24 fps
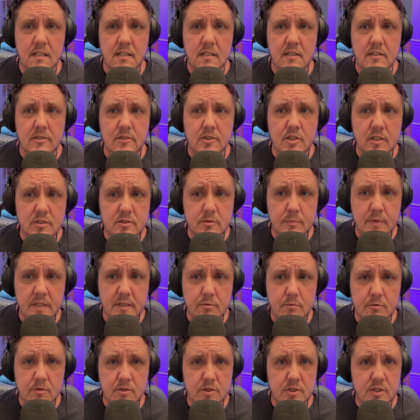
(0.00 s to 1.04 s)
Judgment
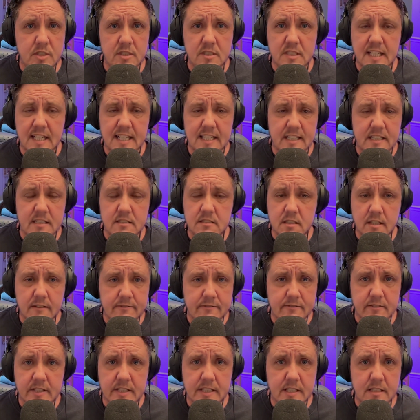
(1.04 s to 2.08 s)
was just adding
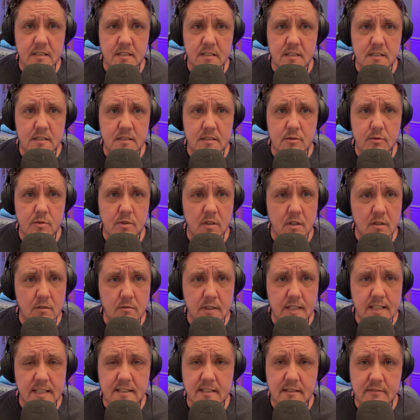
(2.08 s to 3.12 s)
suffering to an
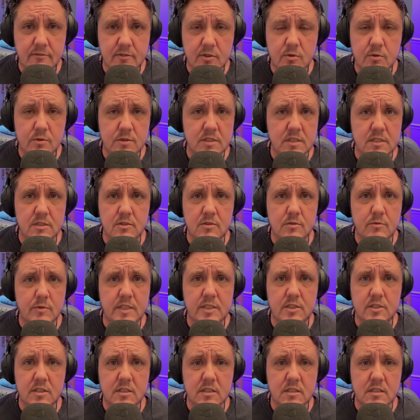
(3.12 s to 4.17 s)
already difficult
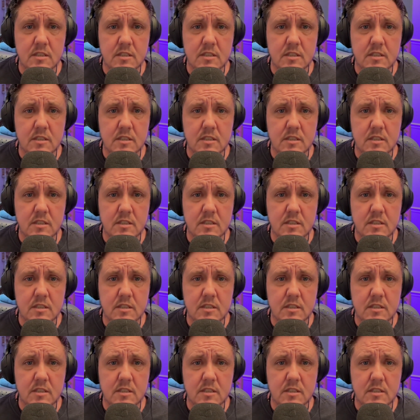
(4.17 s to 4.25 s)
situation.